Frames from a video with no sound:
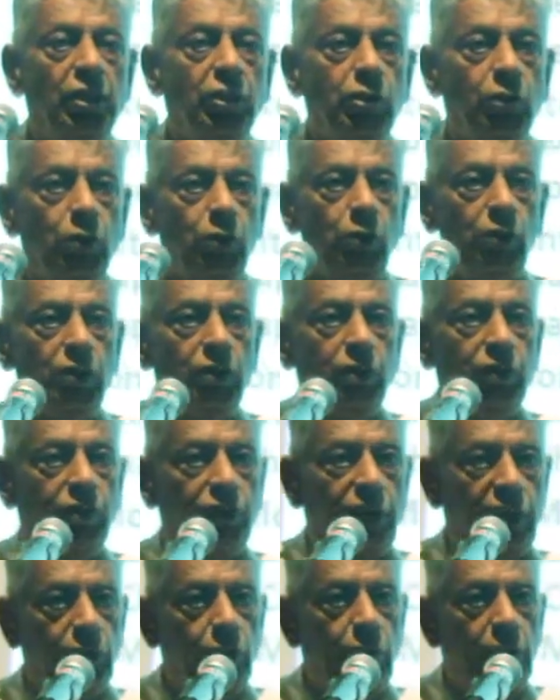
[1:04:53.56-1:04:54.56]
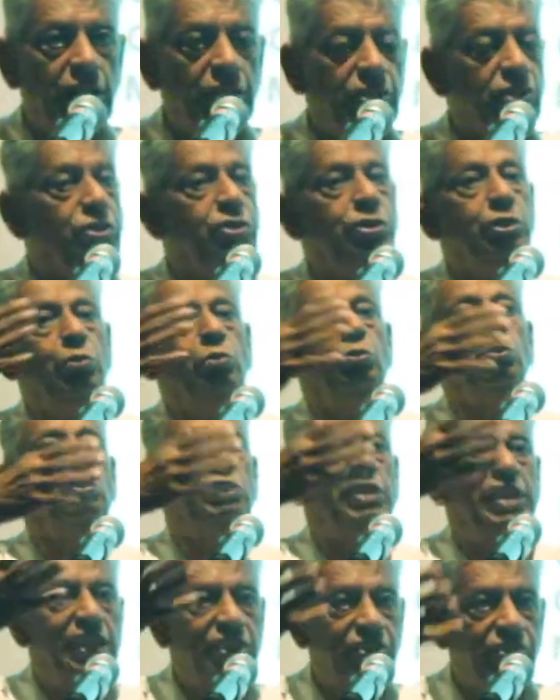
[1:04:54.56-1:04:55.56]
control regulation due to
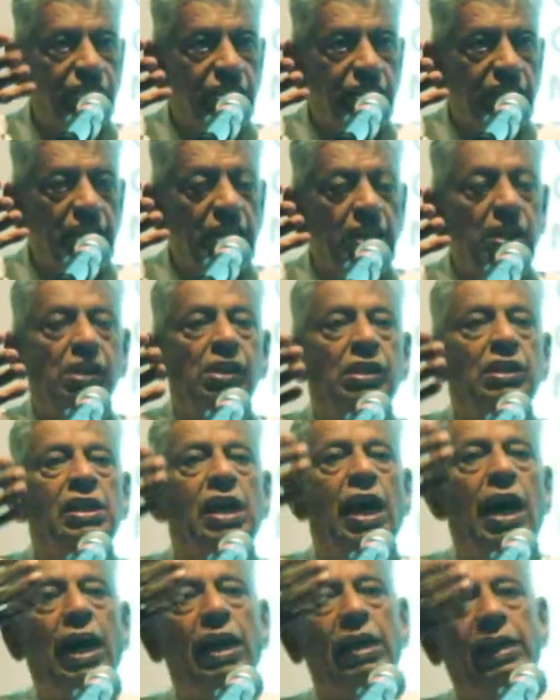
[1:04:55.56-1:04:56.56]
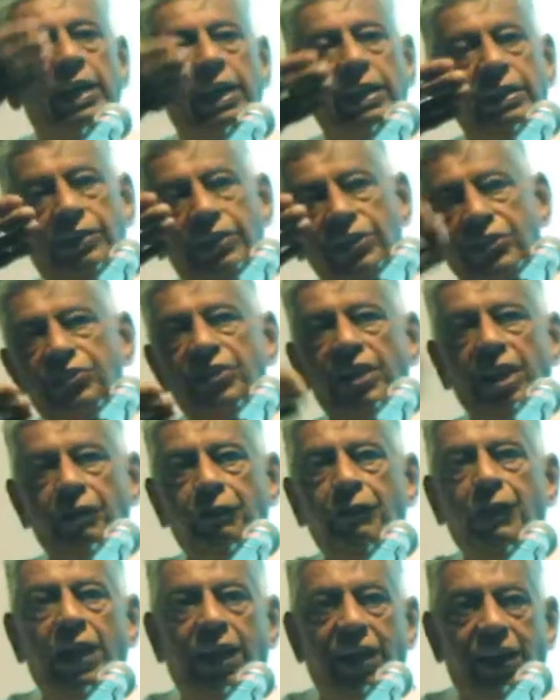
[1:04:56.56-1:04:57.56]
density? I'll get this
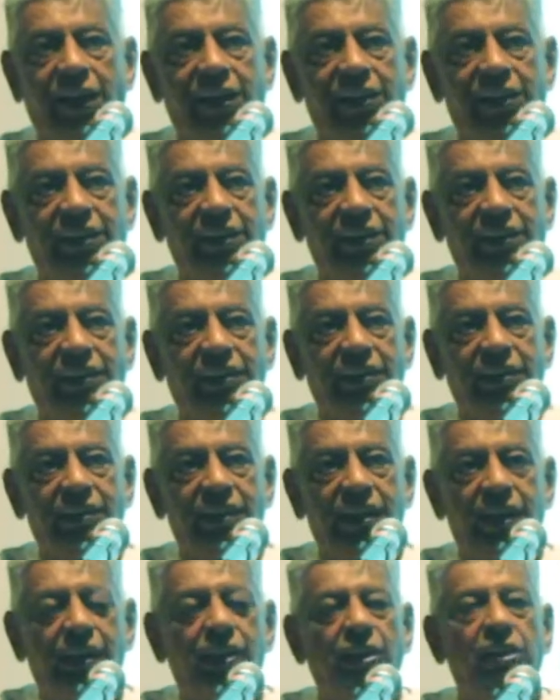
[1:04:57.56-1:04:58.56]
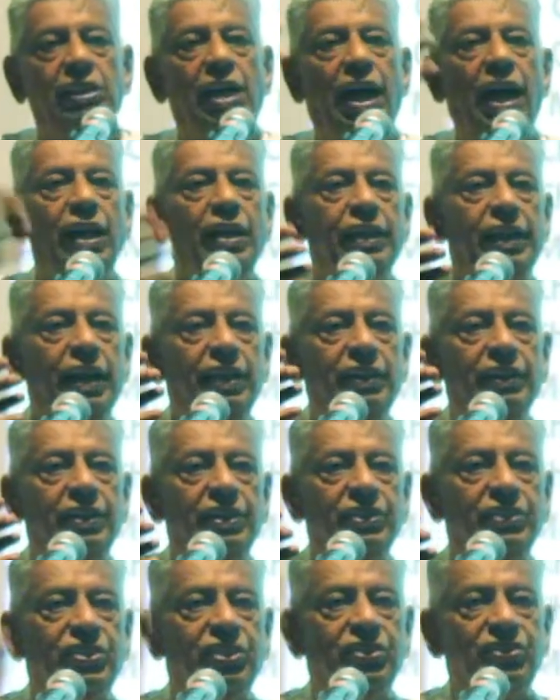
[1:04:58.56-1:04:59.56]
FAR. I'll get
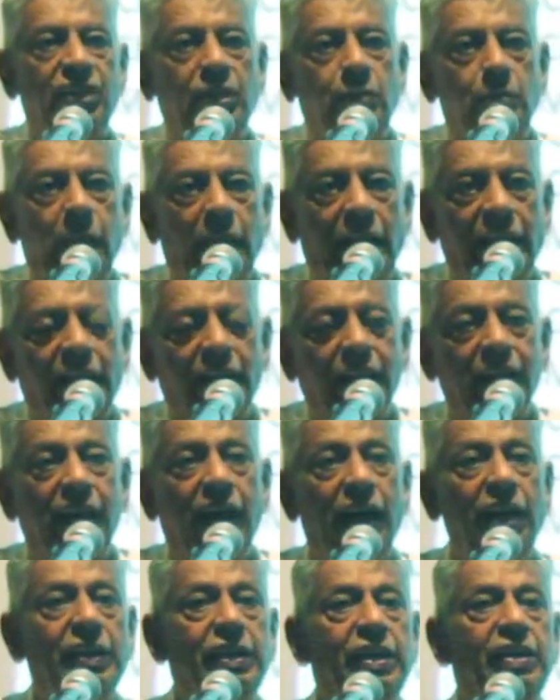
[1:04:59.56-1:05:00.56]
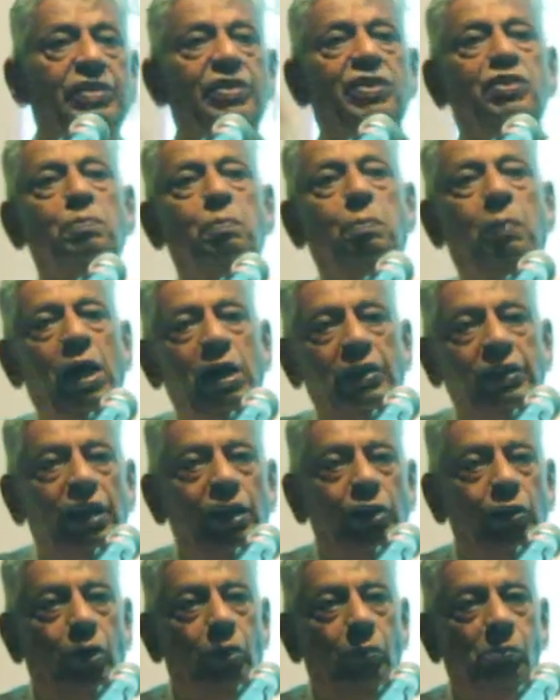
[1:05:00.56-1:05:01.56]
this setback. I'll get this
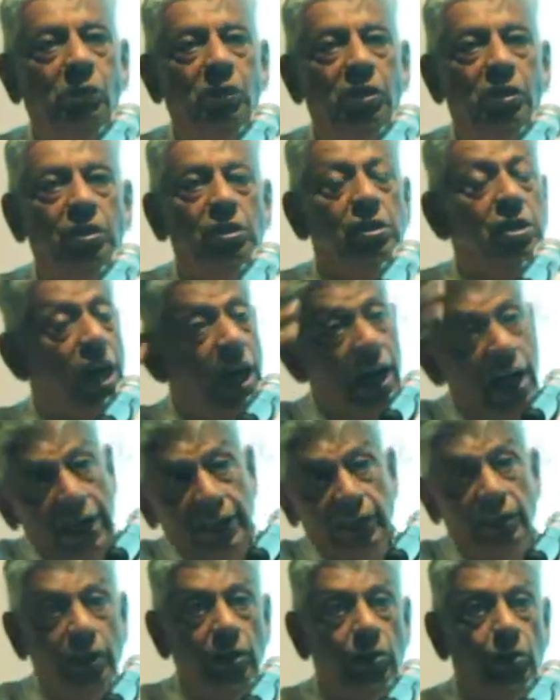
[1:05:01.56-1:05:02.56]
parking norm, height